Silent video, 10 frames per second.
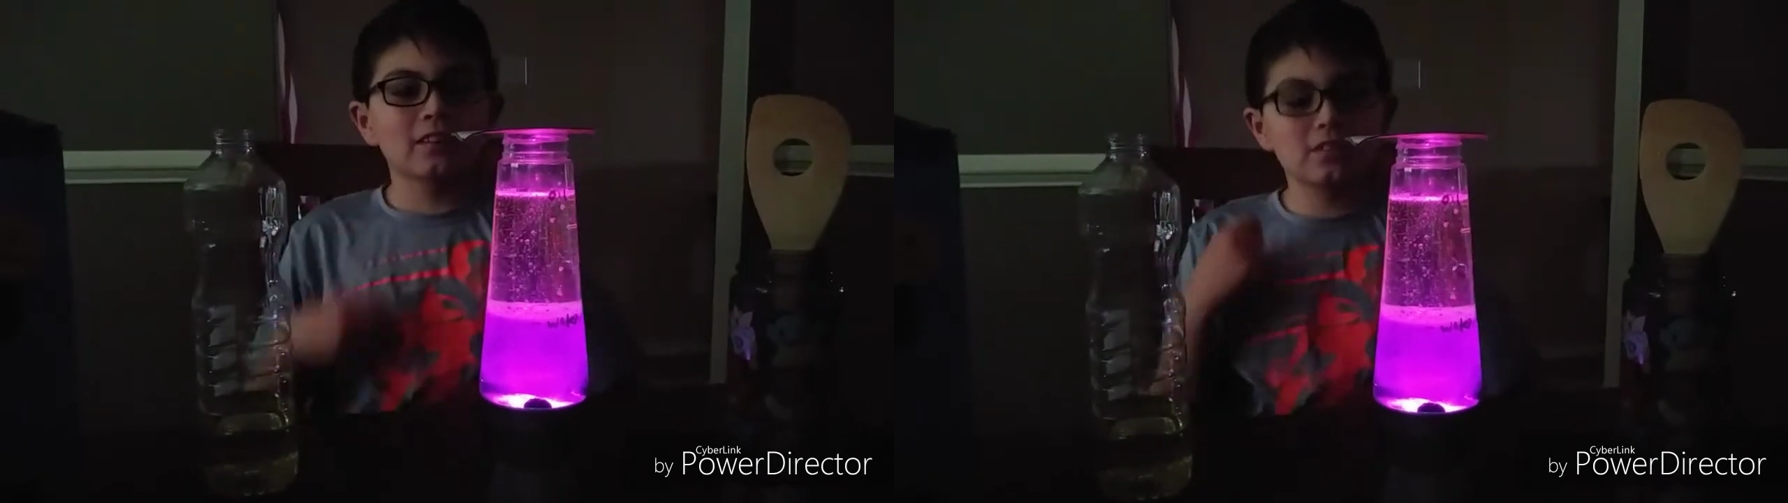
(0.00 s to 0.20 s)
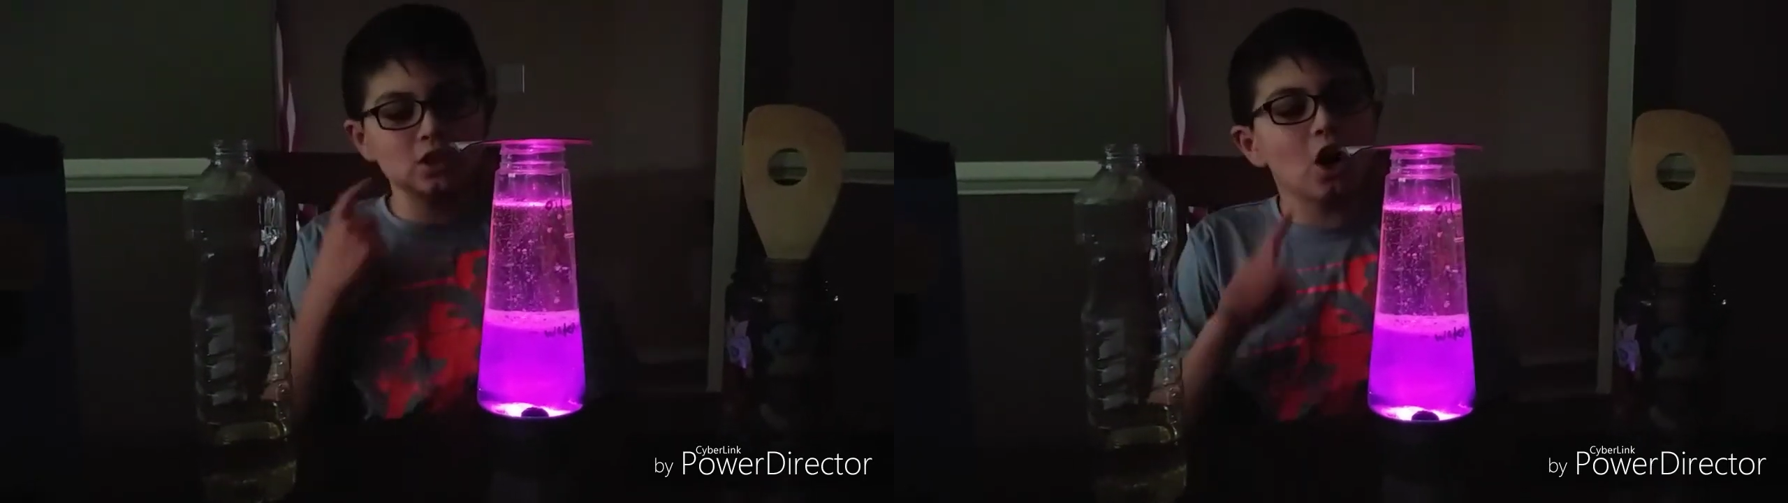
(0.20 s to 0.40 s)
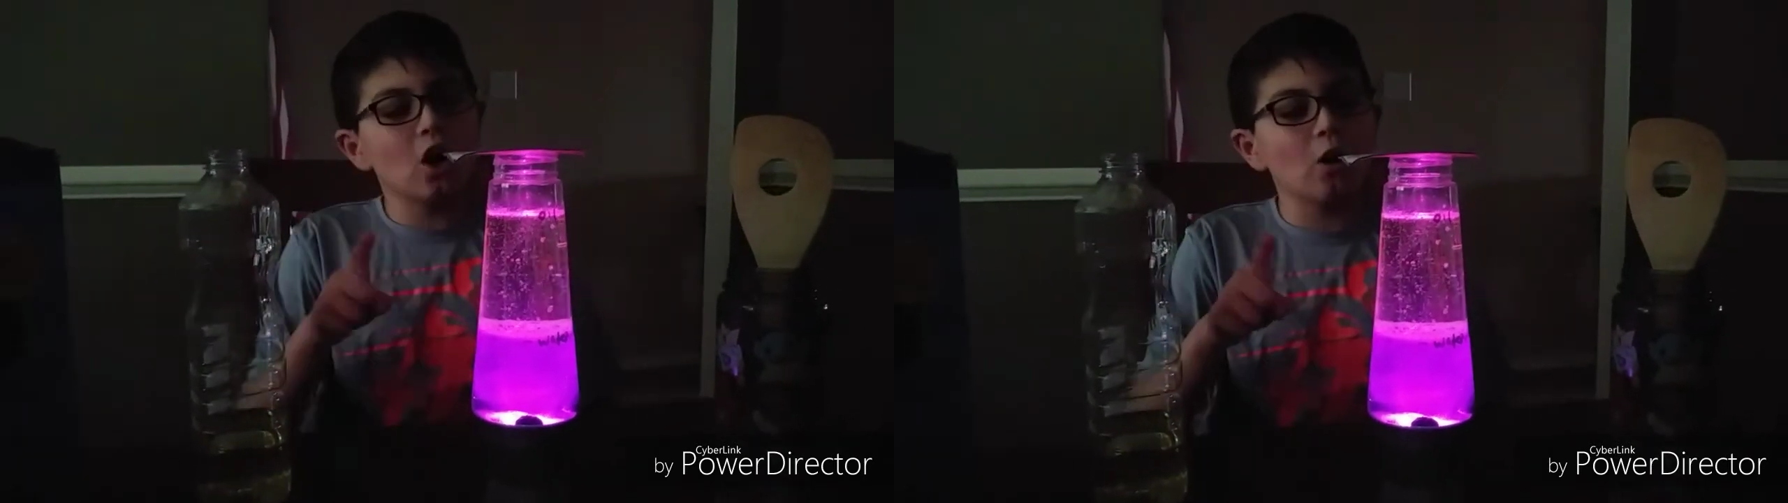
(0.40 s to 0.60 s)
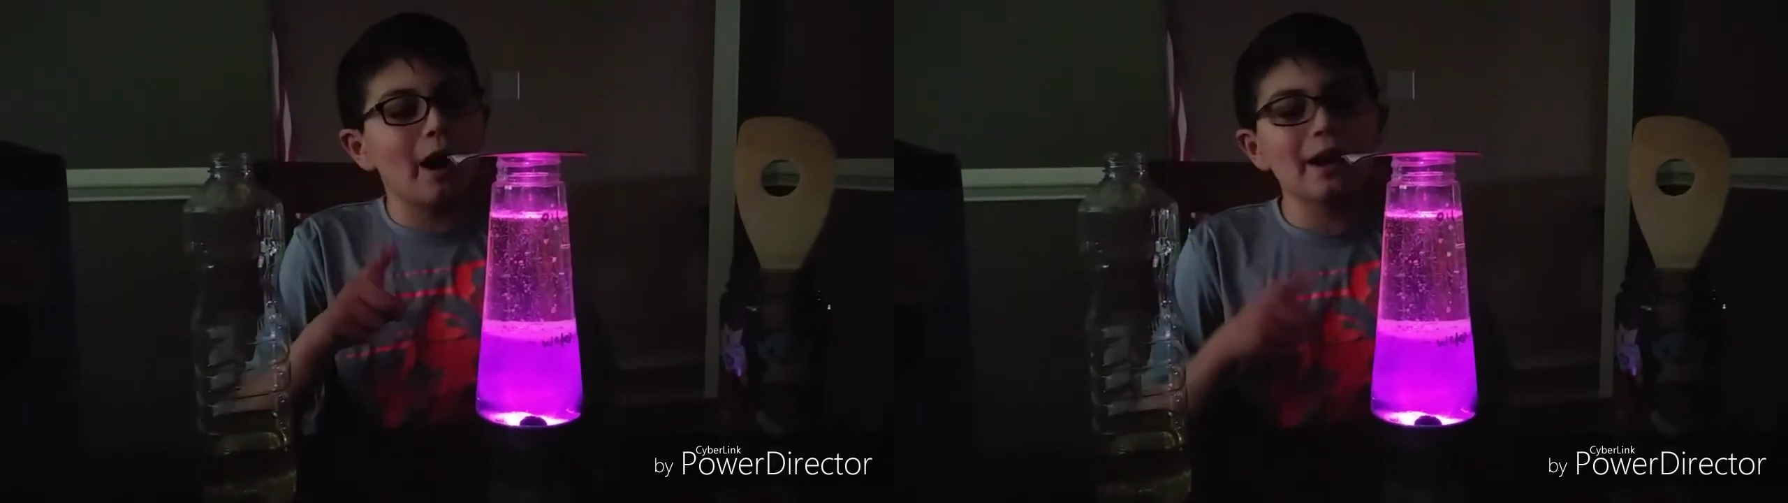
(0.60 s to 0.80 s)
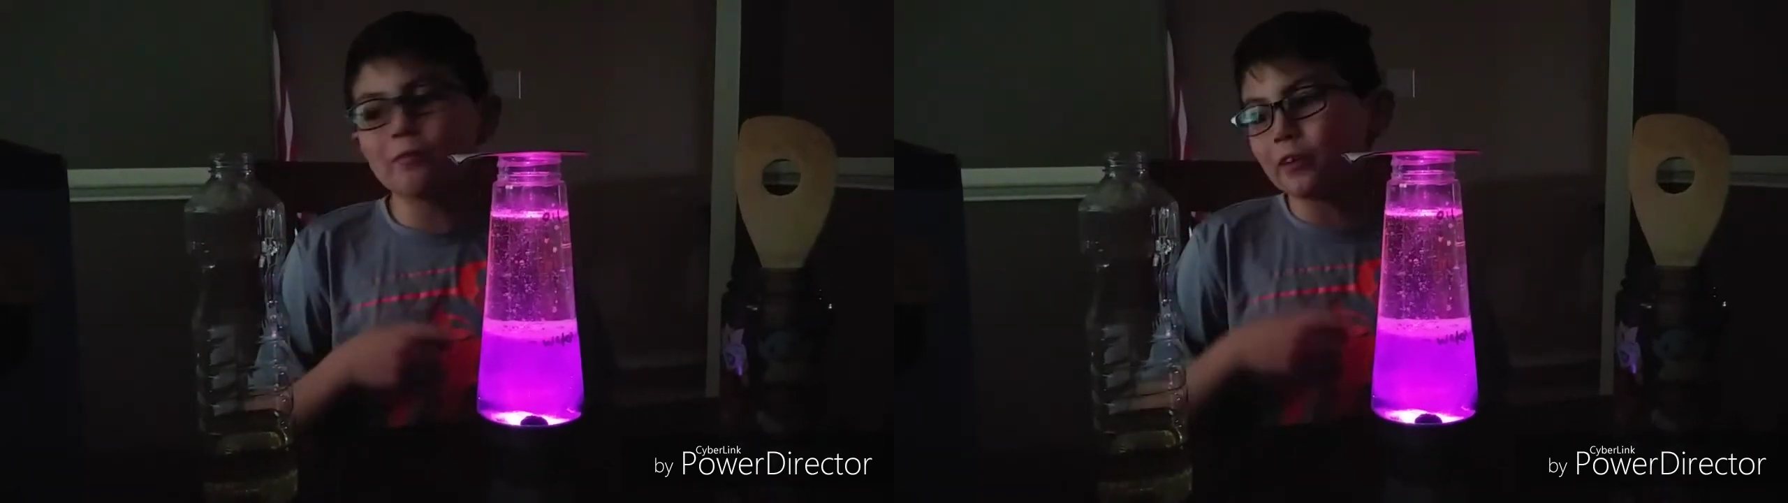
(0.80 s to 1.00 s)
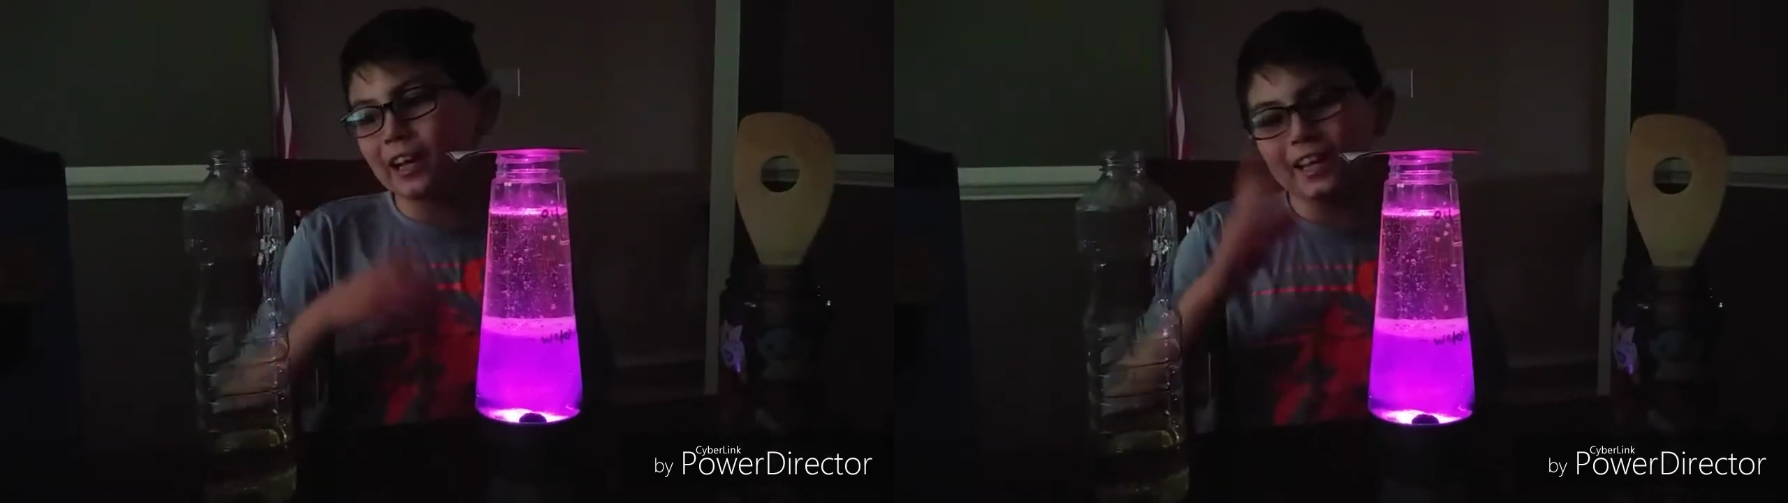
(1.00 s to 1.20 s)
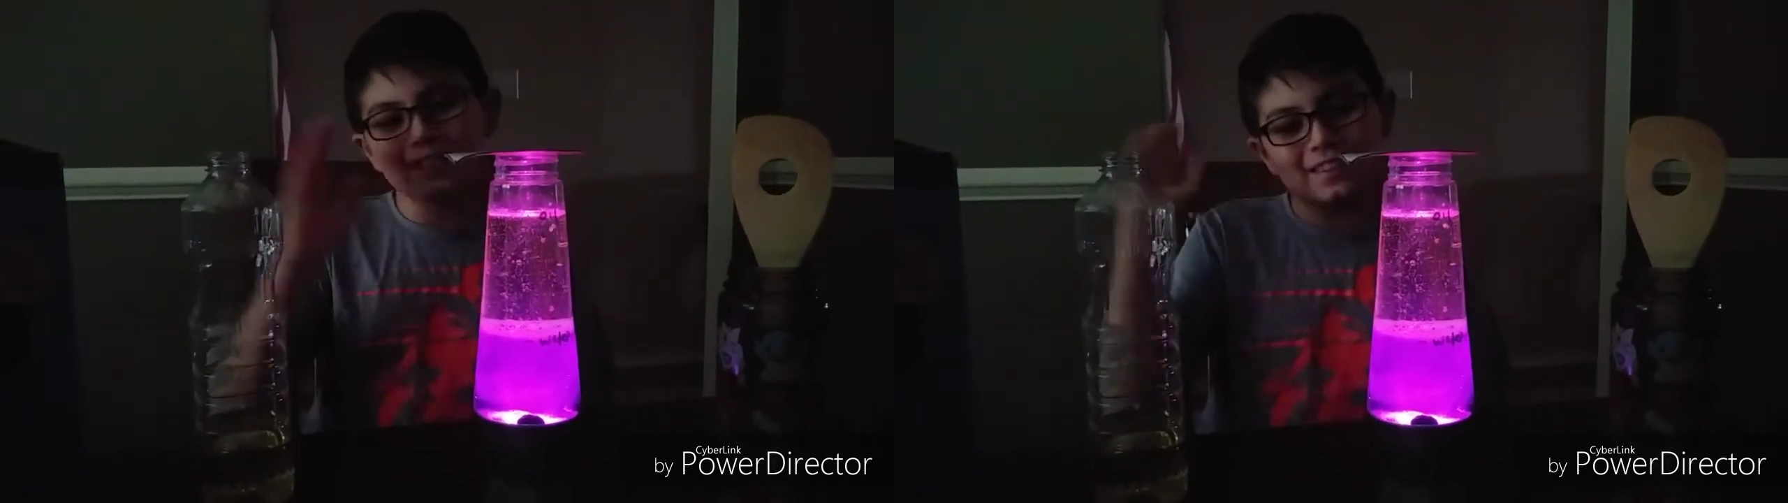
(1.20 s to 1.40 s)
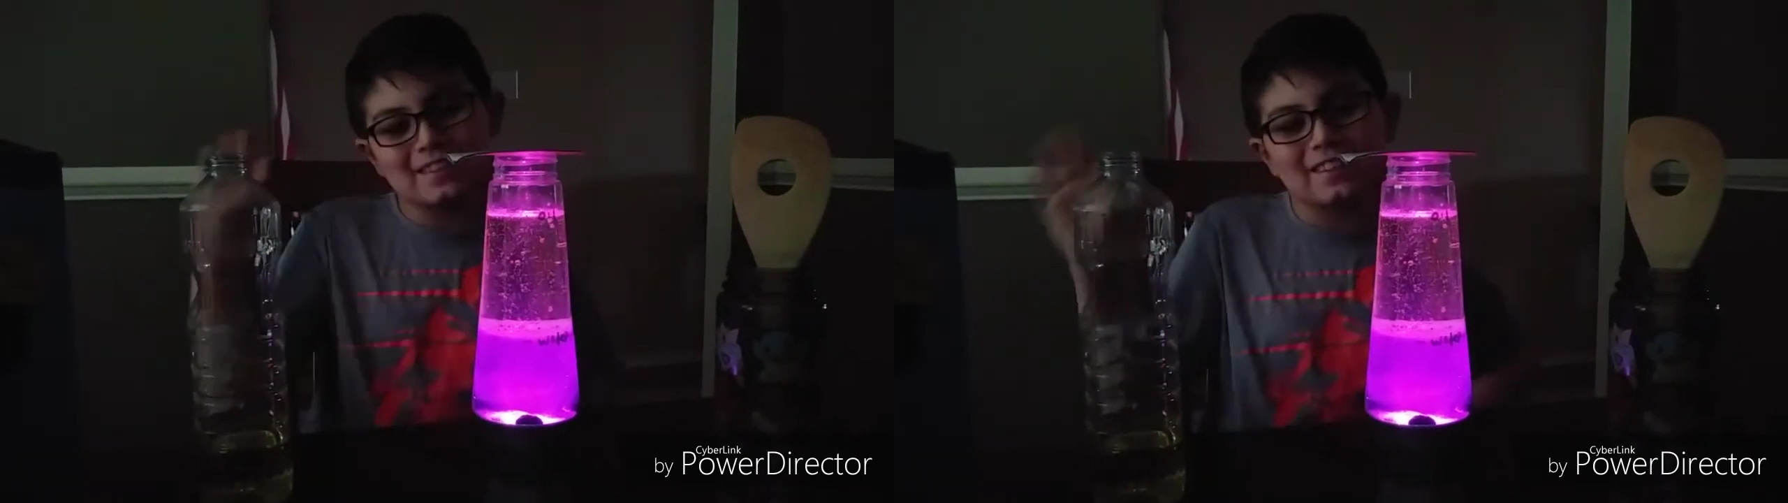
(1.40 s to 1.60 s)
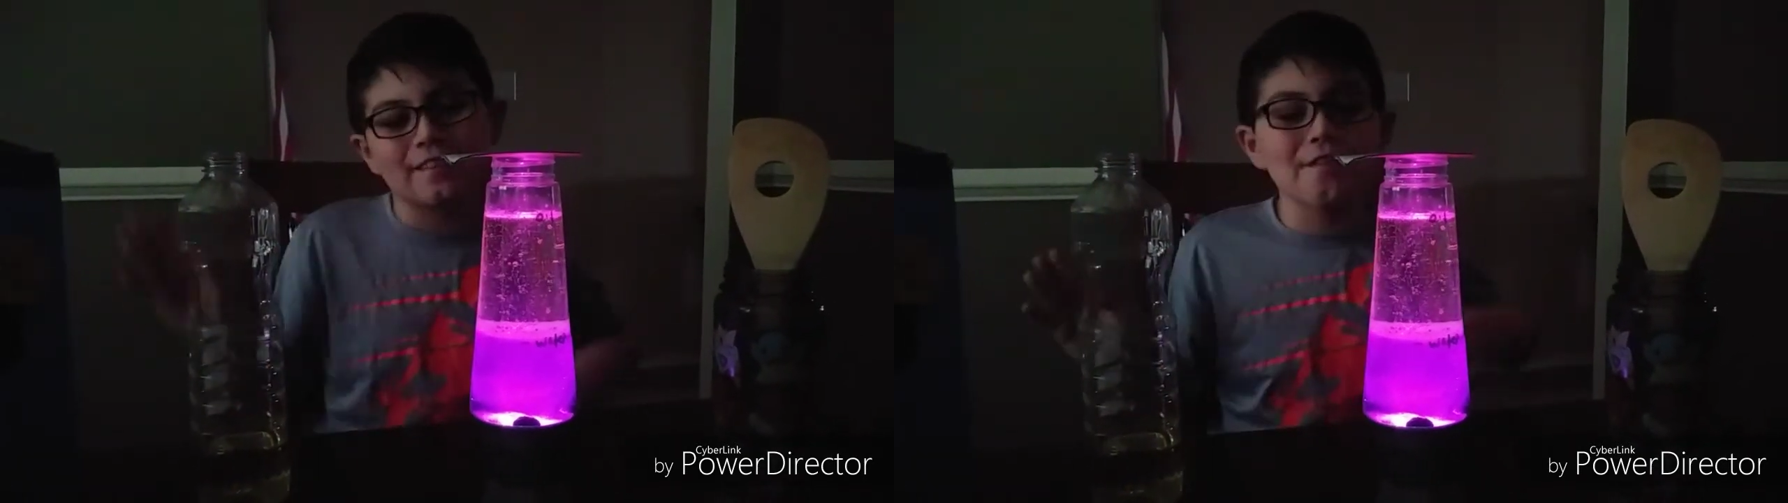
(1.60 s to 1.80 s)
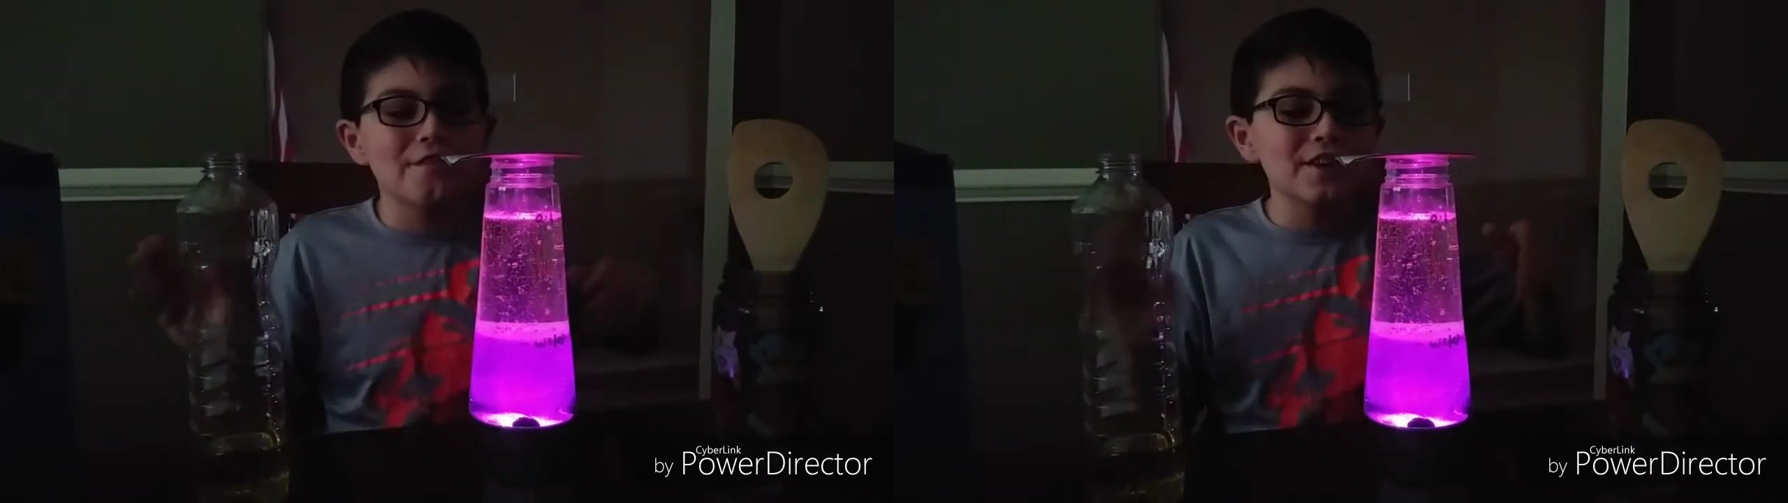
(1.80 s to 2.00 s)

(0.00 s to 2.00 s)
So I rate